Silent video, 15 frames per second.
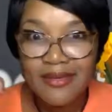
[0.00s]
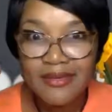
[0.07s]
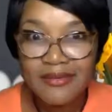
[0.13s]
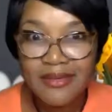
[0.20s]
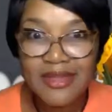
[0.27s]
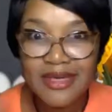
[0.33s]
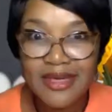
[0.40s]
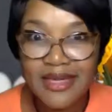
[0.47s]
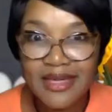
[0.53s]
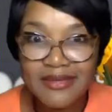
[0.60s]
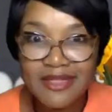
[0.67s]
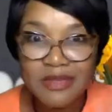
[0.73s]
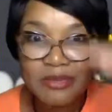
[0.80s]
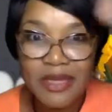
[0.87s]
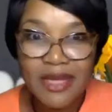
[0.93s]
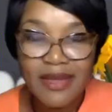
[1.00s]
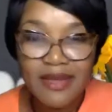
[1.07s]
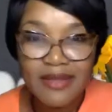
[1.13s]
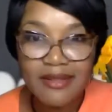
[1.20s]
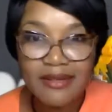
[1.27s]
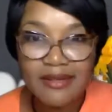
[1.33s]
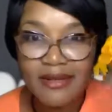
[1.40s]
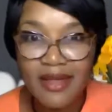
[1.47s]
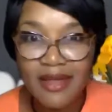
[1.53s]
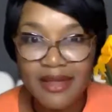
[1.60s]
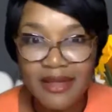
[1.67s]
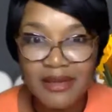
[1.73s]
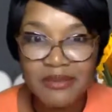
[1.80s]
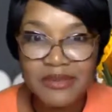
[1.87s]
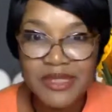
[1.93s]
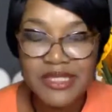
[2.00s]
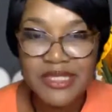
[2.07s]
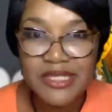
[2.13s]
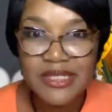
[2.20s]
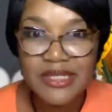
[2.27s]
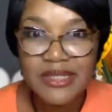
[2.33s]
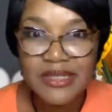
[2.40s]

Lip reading: with the letters behind their names.